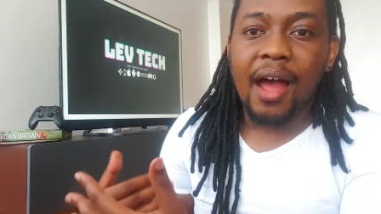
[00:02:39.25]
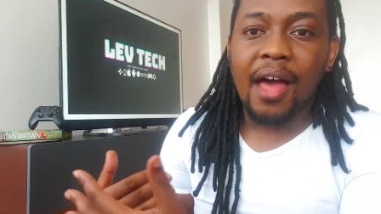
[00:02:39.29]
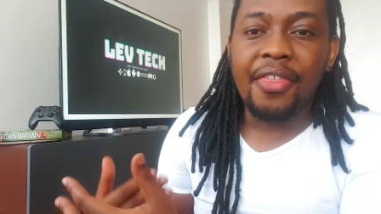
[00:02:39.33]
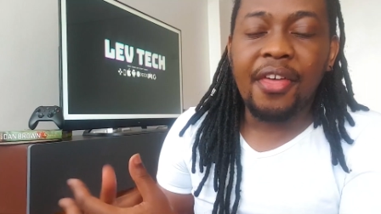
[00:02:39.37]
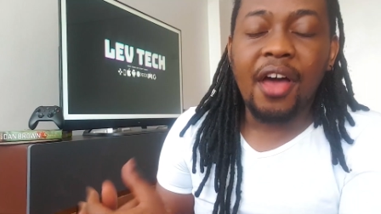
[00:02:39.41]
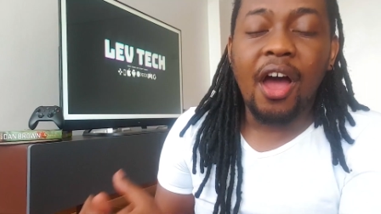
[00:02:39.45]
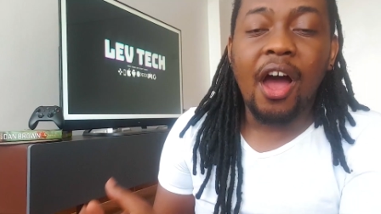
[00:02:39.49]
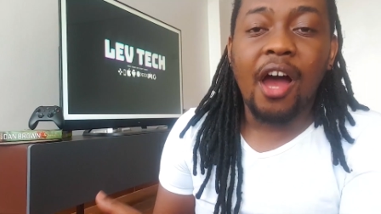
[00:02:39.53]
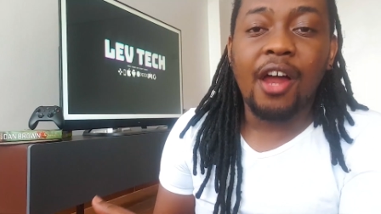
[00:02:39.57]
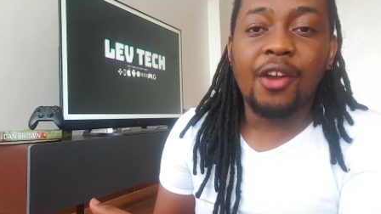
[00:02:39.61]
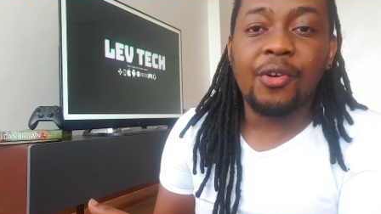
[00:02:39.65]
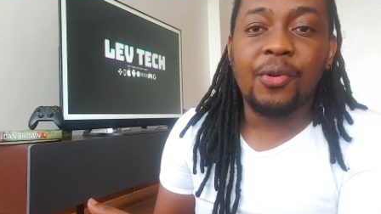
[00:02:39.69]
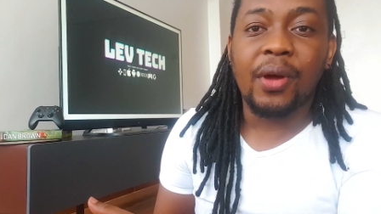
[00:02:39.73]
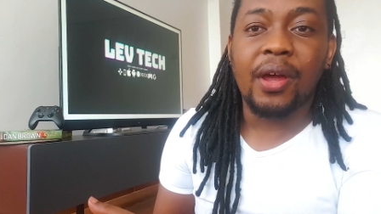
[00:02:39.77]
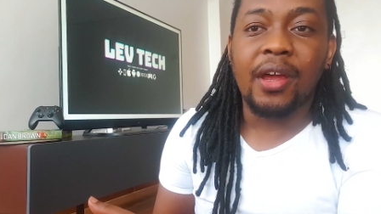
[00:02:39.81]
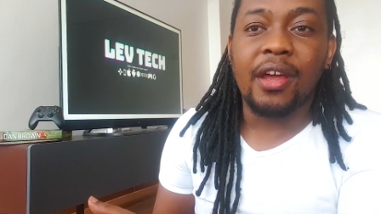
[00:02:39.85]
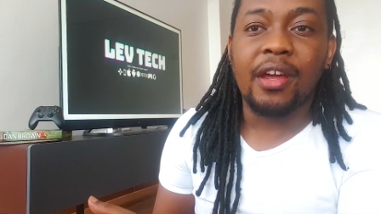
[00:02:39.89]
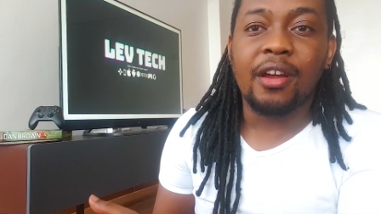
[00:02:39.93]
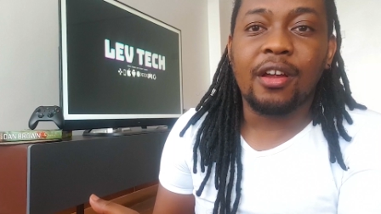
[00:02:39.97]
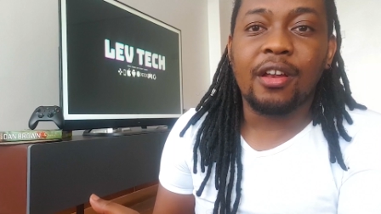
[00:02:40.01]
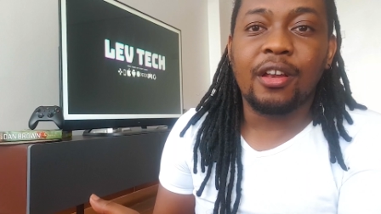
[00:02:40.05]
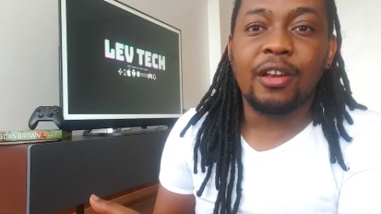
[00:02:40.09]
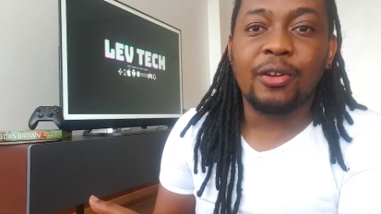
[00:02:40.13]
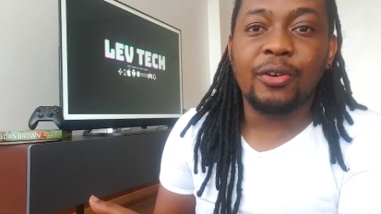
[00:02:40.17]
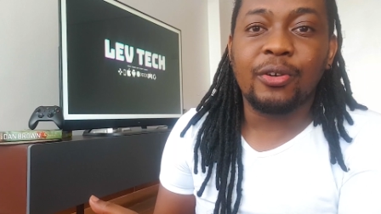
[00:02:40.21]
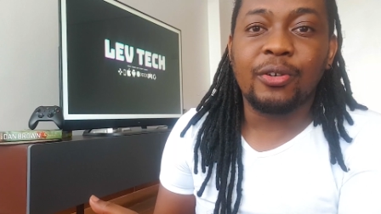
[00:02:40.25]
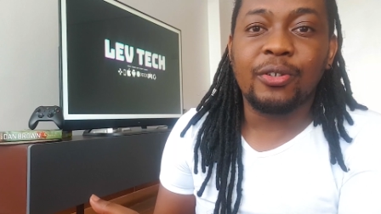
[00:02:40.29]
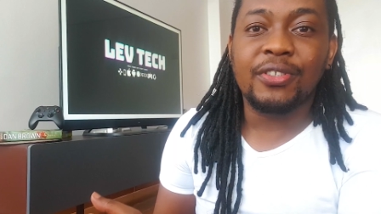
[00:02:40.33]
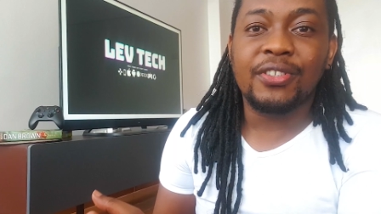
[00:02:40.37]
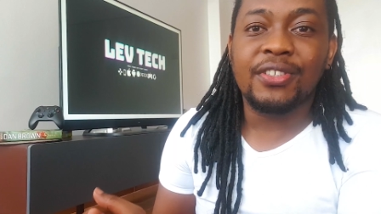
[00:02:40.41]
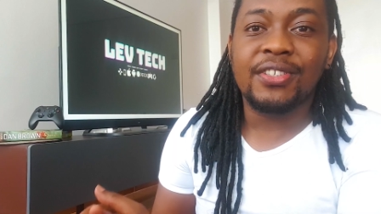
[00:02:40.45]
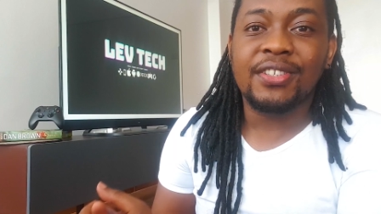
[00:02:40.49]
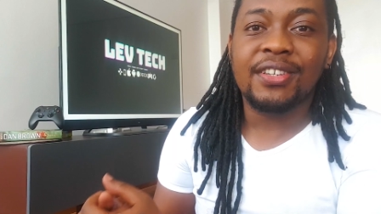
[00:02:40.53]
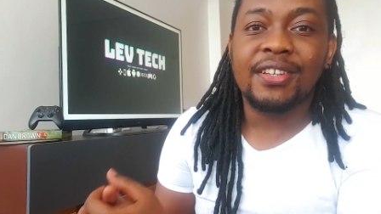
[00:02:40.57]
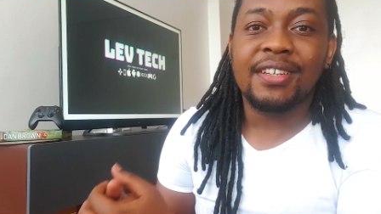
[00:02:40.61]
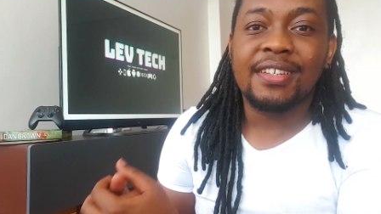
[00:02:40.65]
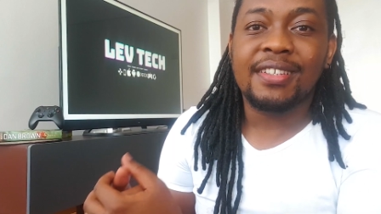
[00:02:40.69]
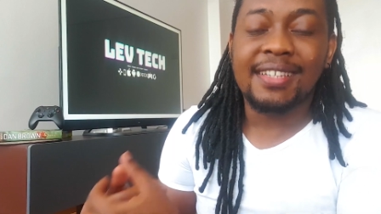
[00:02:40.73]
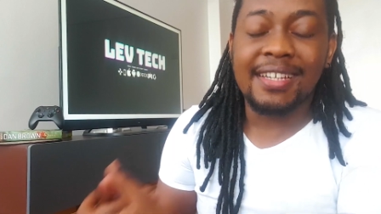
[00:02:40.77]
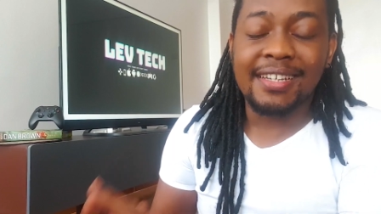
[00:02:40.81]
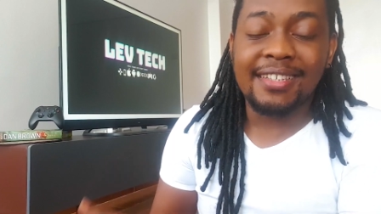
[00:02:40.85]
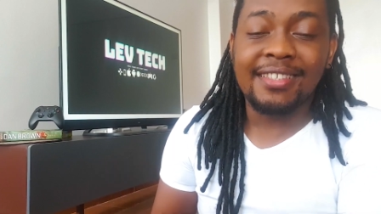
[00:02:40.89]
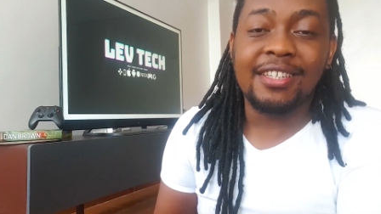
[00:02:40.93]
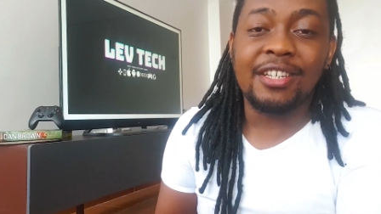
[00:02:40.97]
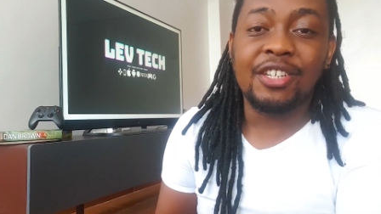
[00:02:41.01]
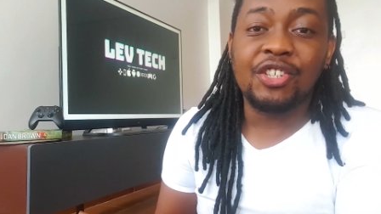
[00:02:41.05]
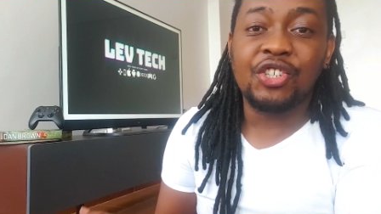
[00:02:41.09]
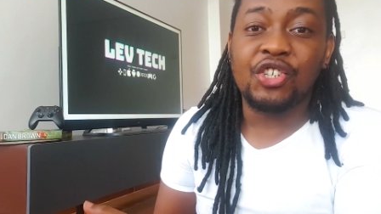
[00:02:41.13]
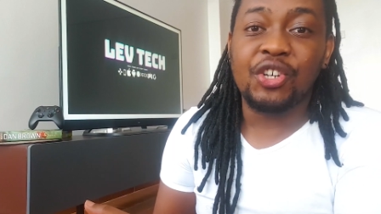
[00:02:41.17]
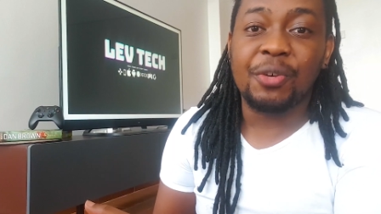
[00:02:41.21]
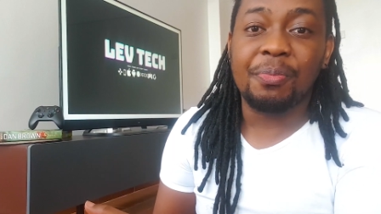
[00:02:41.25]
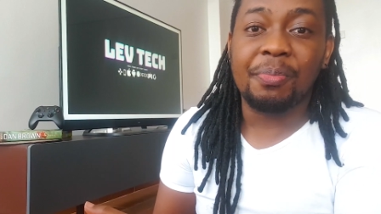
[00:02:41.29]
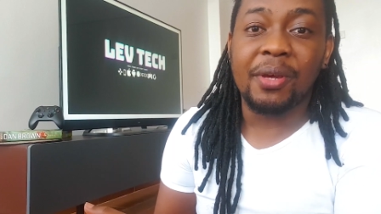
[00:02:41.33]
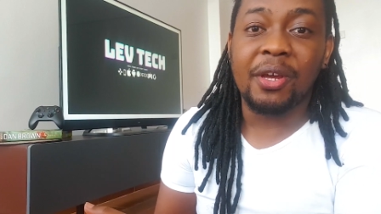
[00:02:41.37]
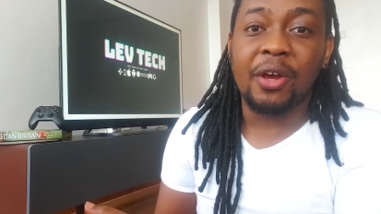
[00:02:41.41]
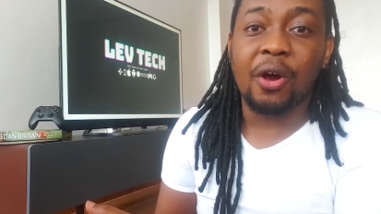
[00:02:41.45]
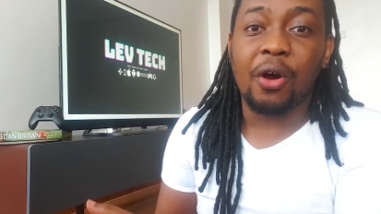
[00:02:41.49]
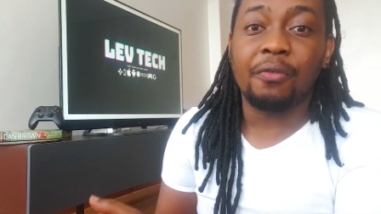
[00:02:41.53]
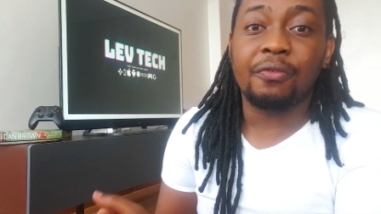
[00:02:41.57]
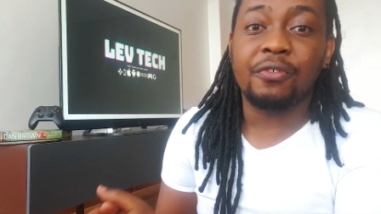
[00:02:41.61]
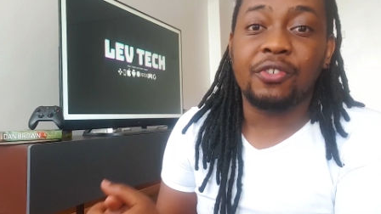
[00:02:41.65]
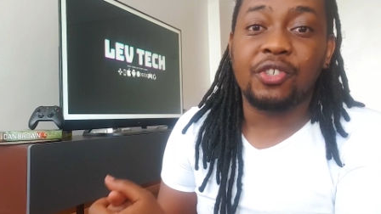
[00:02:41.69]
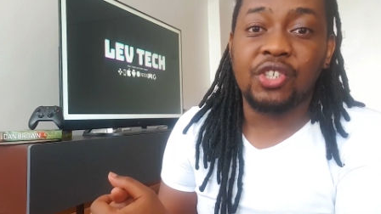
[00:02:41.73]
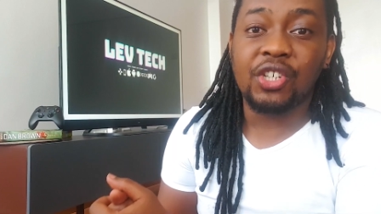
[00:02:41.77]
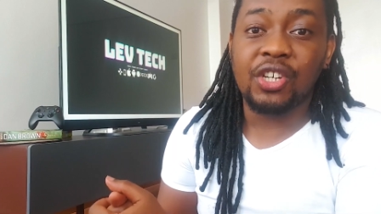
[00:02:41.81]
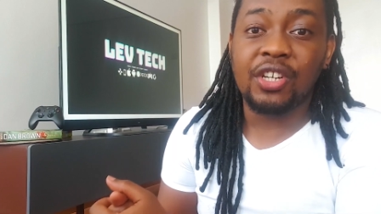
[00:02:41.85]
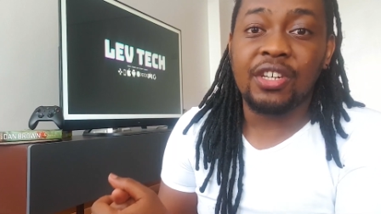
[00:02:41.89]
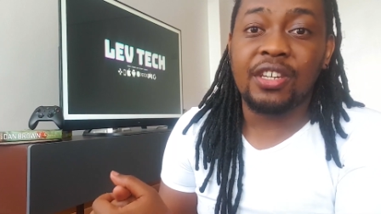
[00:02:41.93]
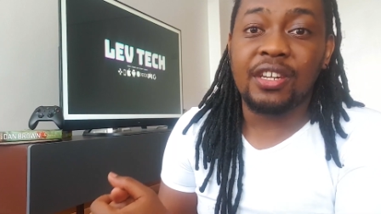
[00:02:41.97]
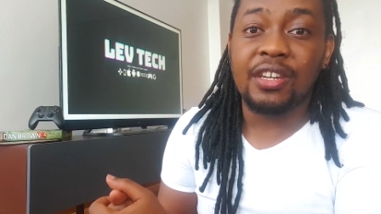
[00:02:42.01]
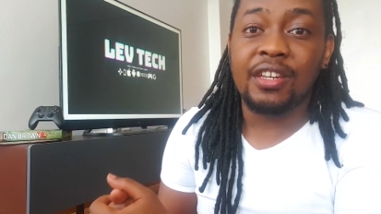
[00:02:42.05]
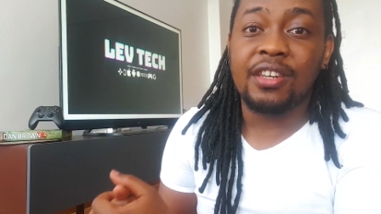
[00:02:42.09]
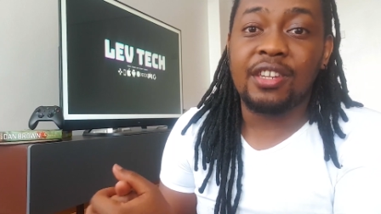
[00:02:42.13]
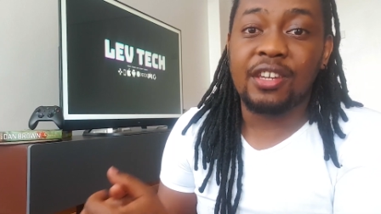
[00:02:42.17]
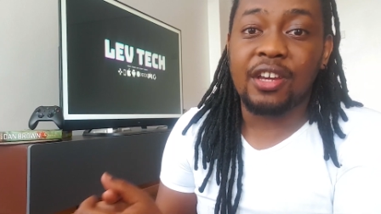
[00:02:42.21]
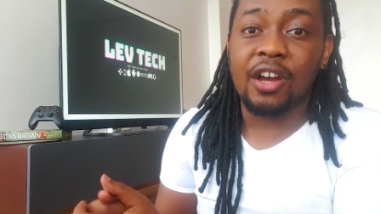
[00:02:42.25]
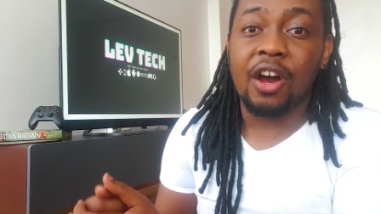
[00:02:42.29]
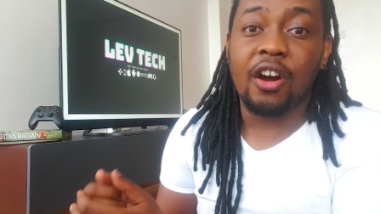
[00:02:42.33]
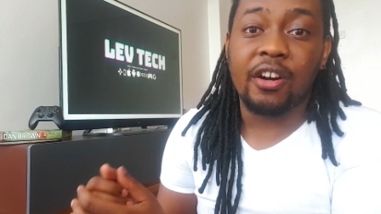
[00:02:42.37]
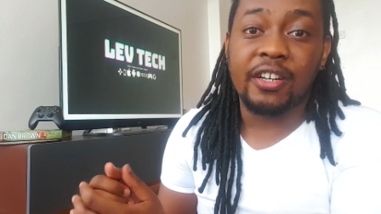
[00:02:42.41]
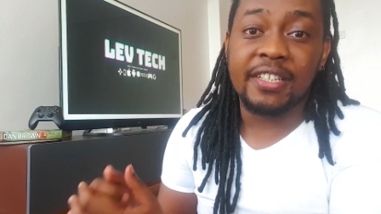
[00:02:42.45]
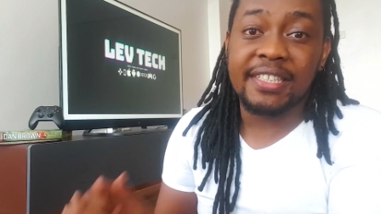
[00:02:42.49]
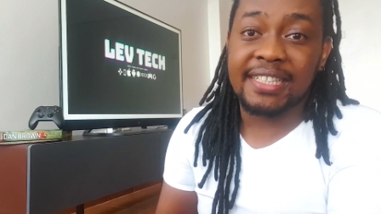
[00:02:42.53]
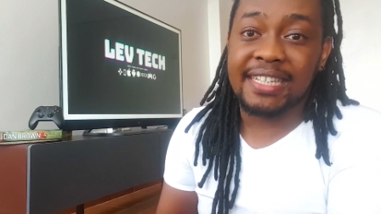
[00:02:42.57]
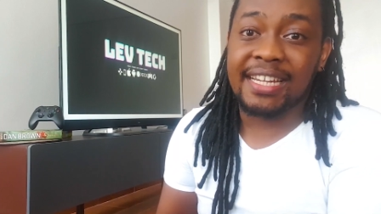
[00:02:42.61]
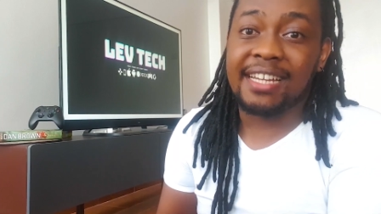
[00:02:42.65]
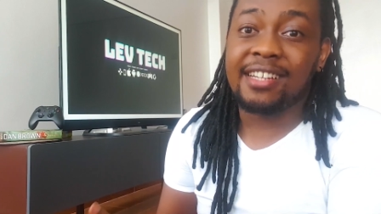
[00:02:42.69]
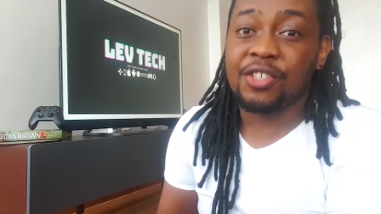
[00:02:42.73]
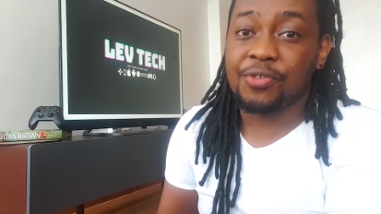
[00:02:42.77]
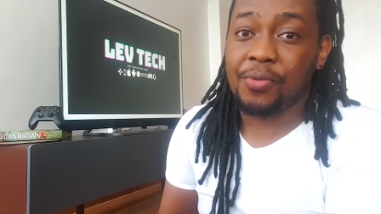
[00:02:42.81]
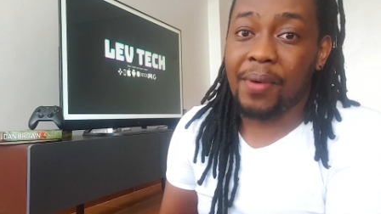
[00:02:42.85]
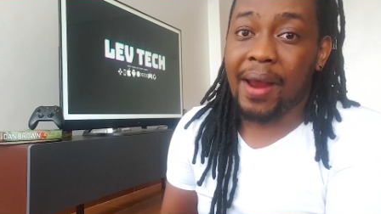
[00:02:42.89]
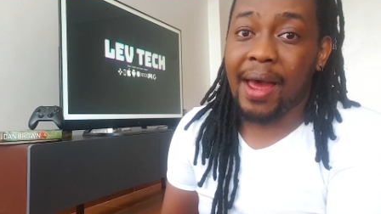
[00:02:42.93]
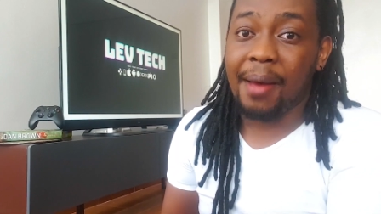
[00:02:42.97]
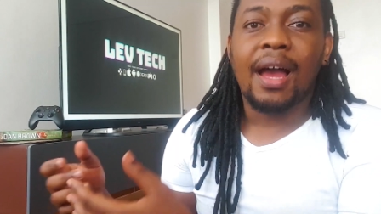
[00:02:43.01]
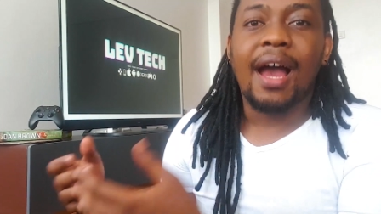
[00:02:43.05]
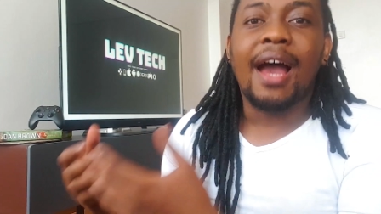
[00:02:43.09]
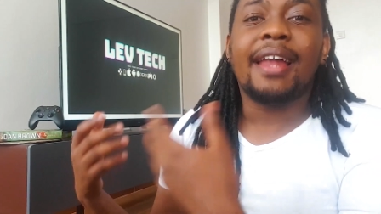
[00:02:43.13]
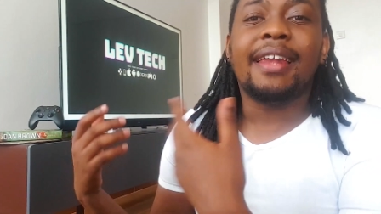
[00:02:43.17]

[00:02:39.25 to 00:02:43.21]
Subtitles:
Other hardware includes 16 GB of GDDR6 RAM